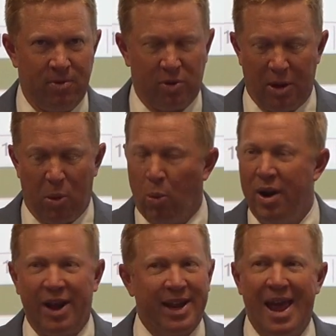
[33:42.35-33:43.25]
Okay, but we're
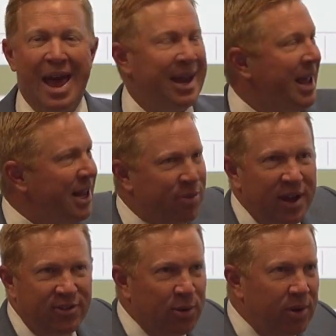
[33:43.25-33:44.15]
not going to add
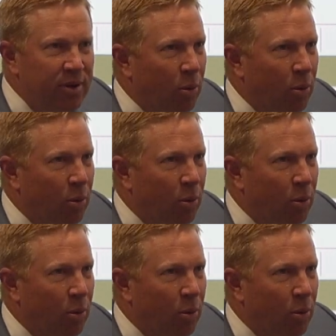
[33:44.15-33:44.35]
anything to it.